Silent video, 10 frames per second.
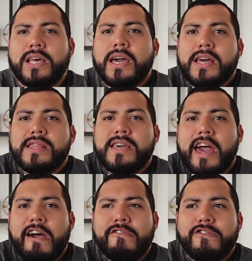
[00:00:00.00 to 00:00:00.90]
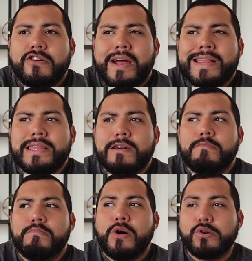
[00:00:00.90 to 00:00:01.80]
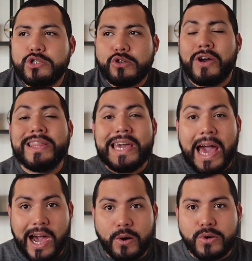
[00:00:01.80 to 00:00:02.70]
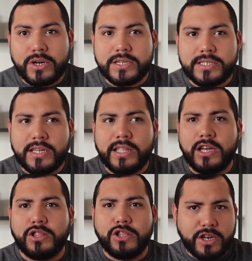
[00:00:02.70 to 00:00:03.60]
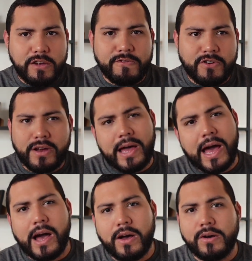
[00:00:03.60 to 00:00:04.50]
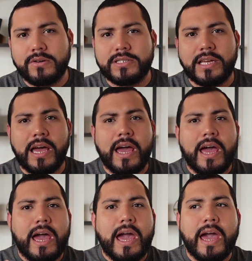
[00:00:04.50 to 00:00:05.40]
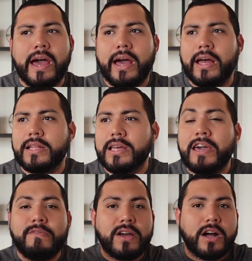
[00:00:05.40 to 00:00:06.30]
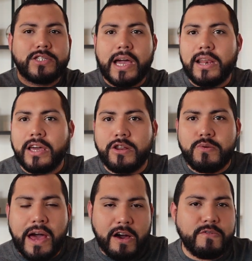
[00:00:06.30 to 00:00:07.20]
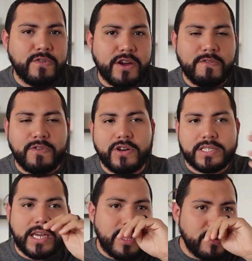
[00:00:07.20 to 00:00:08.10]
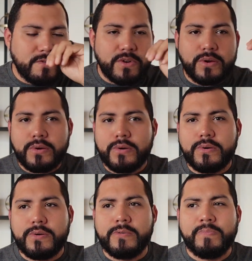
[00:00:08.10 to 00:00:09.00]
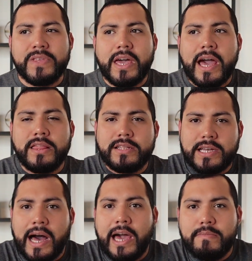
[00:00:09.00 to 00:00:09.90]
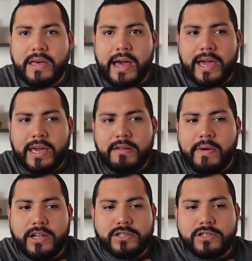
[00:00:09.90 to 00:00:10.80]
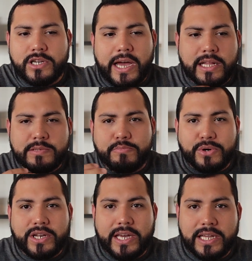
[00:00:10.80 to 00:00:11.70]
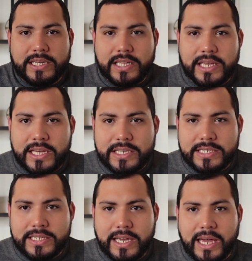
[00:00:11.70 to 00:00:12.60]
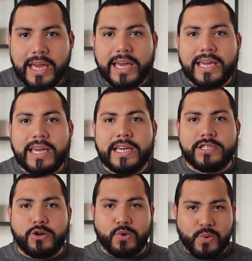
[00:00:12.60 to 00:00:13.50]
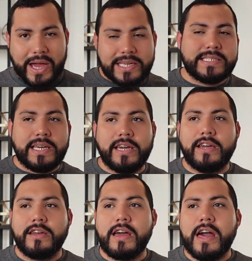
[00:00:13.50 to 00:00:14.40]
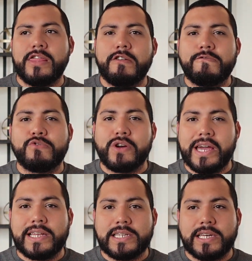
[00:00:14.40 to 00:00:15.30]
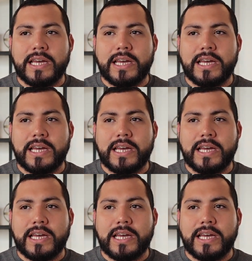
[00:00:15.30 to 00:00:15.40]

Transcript: like the effort and the emotional and the hours, like looking for a house. And I even got Chad like a new outfit for his interview. And the time that I can imagine Chad's put into this is crazy. And then for it,